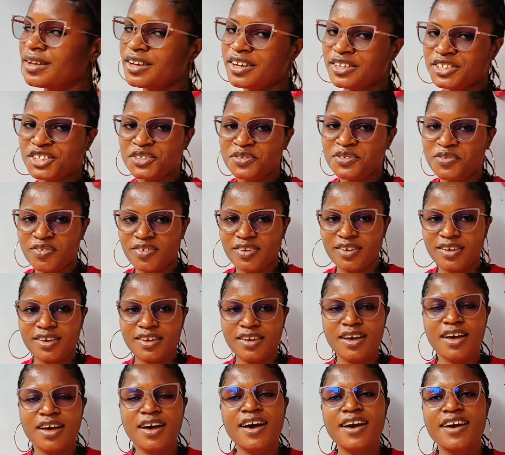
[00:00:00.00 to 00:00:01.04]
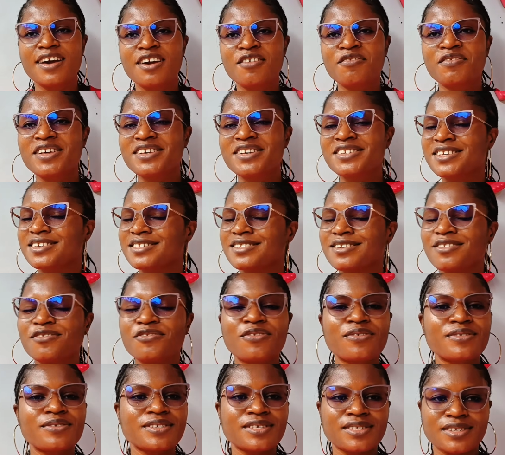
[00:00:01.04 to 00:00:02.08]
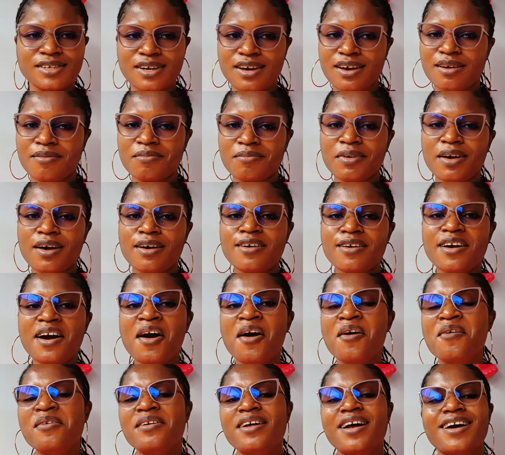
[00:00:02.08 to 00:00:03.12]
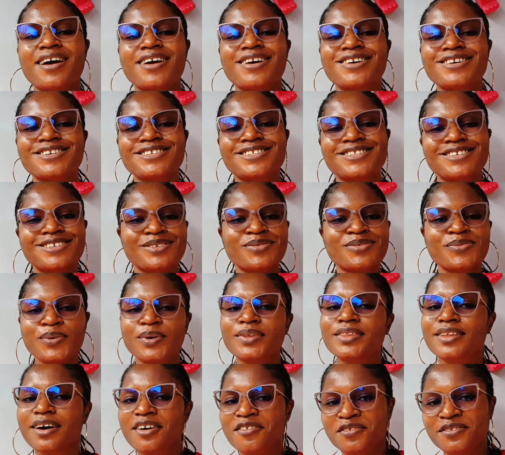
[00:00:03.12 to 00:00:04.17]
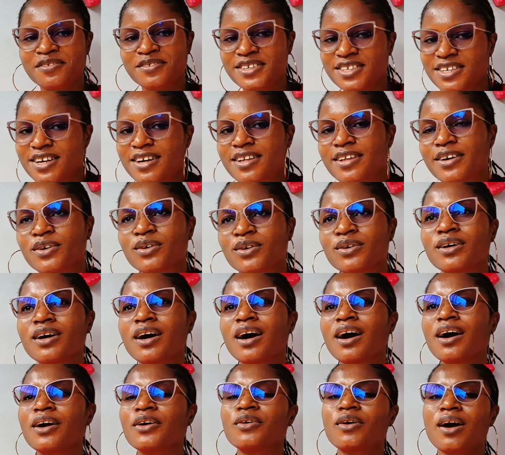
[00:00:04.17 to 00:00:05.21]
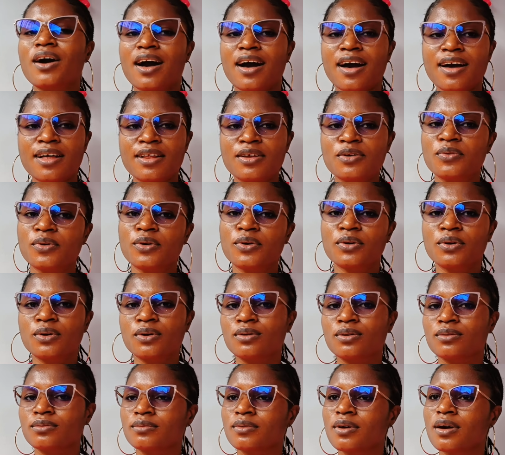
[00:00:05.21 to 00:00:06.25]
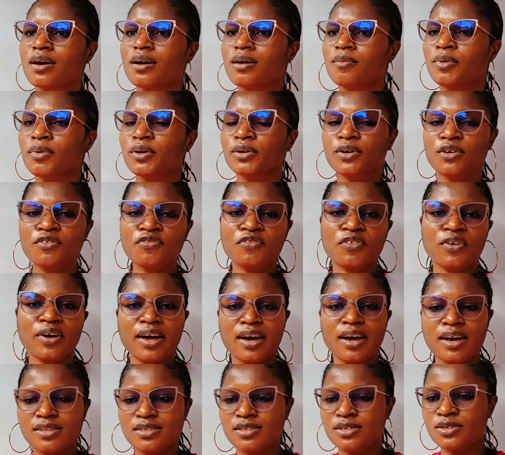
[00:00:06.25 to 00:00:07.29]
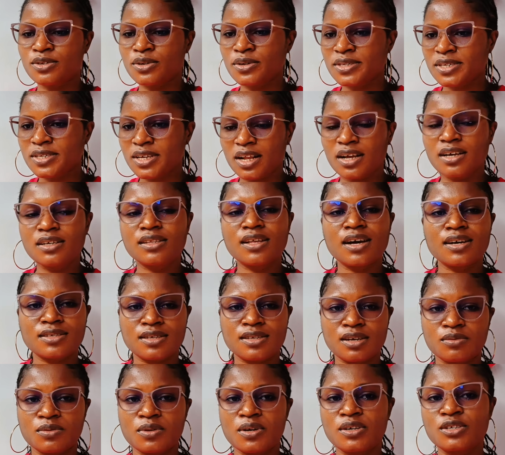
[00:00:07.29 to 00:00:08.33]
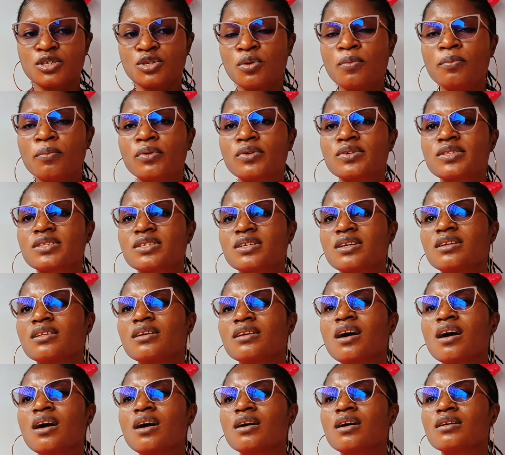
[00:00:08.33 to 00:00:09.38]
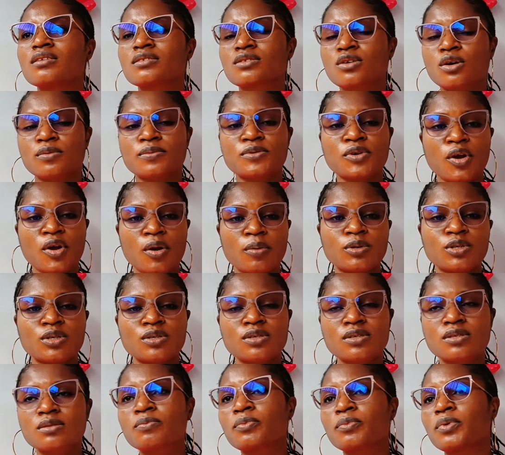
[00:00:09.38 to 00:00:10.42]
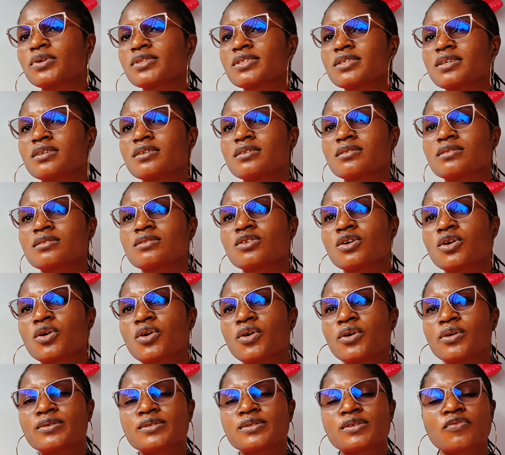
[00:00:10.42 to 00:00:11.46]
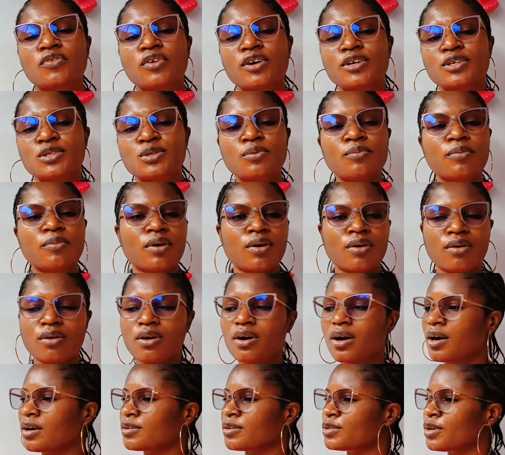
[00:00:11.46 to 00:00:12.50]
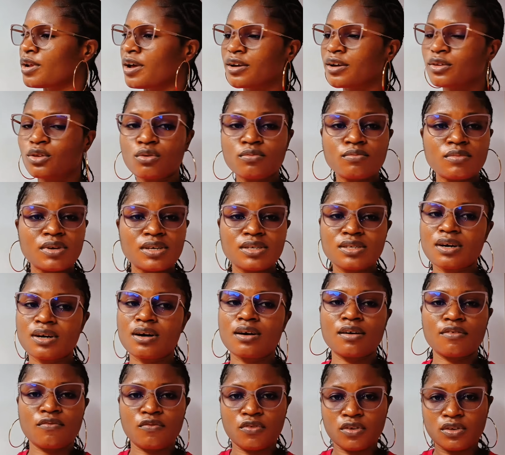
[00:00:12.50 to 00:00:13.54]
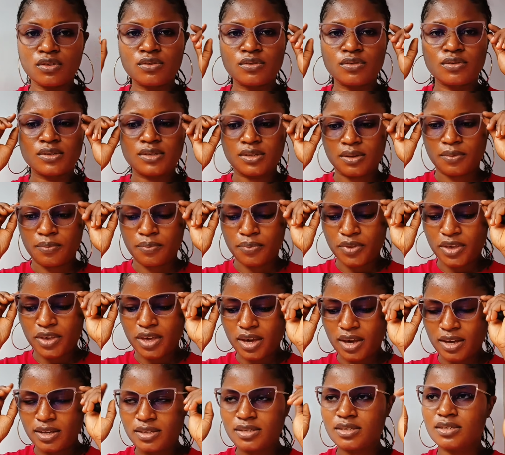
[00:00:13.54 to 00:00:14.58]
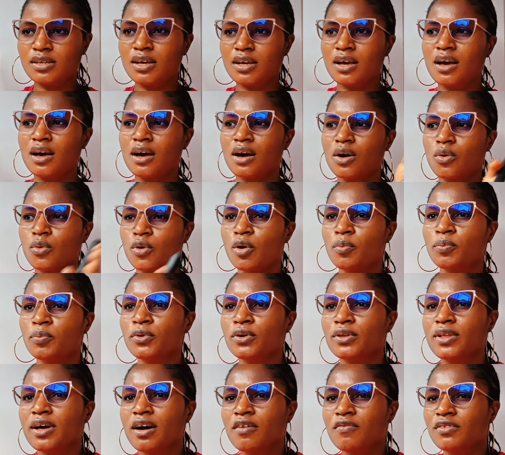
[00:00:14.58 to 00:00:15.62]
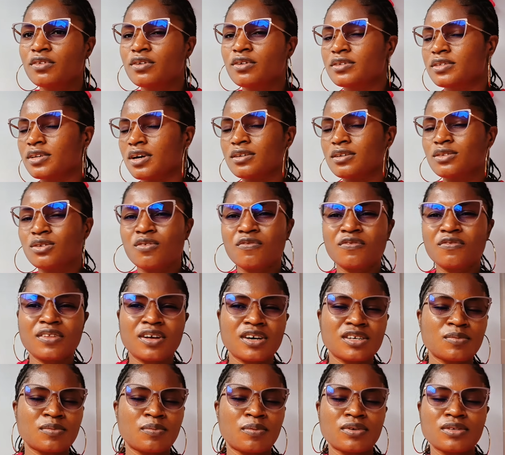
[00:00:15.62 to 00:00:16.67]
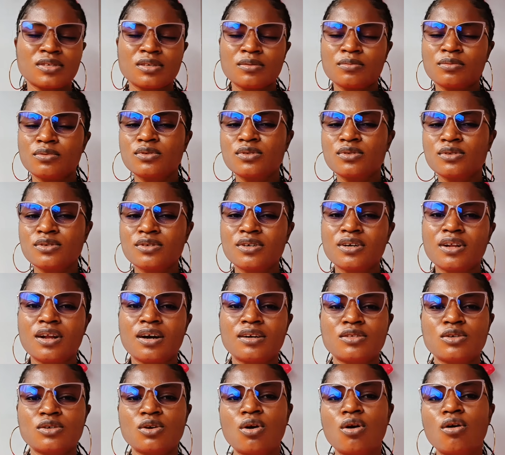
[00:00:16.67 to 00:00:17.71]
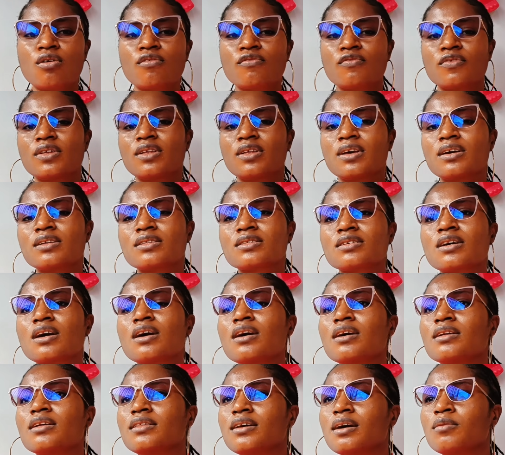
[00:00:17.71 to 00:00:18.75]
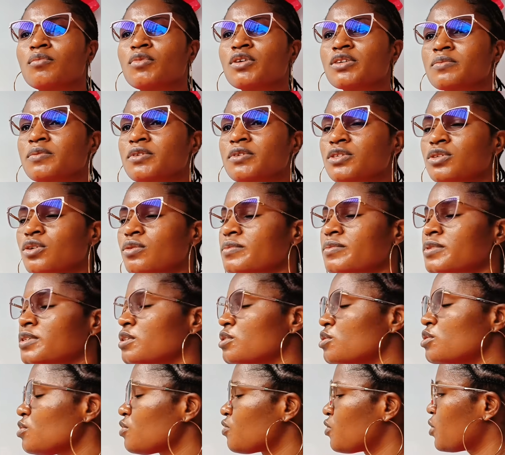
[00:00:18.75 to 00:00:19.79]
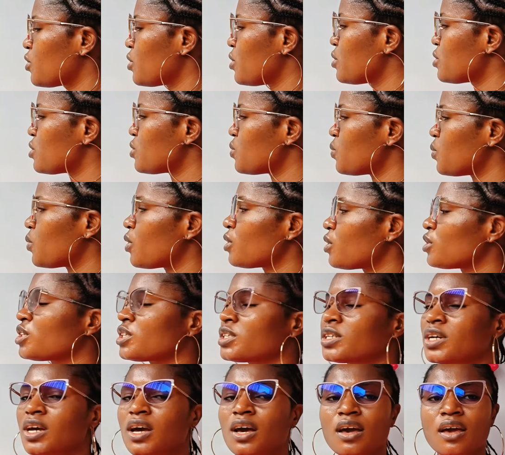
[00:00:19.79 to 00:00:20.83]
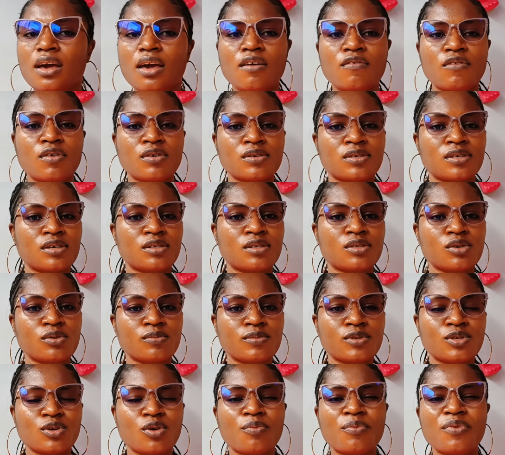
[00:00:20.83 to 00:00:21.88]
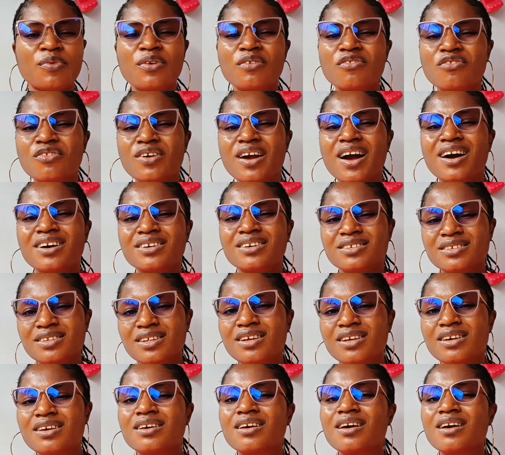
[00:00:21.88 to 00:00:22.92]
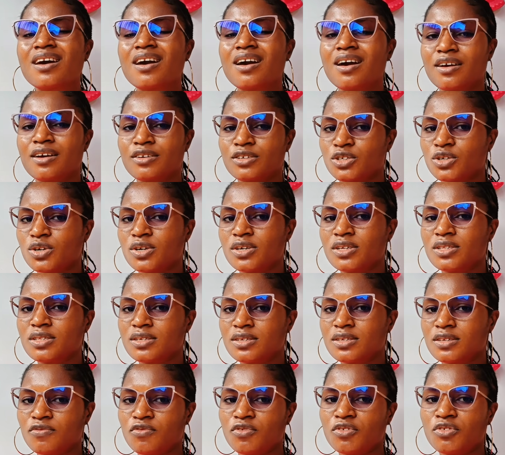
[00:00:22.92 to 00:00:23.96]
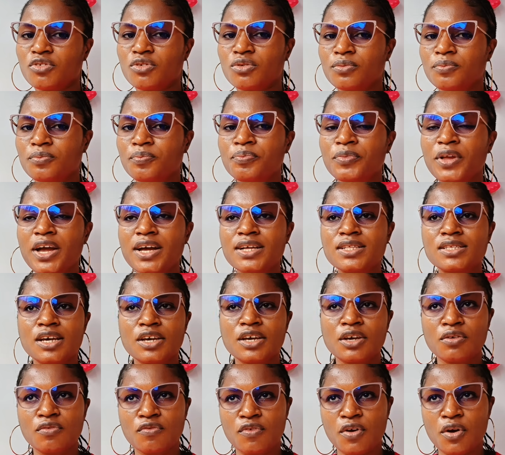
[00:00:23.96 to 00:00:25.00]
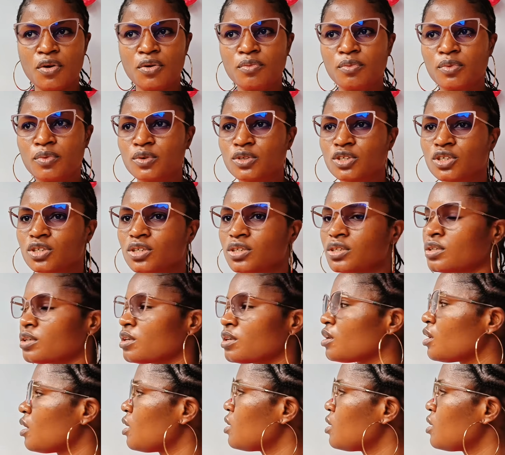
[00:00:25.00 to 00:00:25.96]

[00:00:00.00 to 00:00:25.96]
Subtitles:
in a jiffy. If this is the first time you are coming across this wonderful channel, you are highly welcome. But don't forget, just click that subscription button, turn on the notification bell so that you don't miss our videos. Yes, we upload our videos as often as possible. Tune in at your convenience. There must be something new for you to watch. Give us a thumbs up if you're actually enjoying this video. Thank you very much.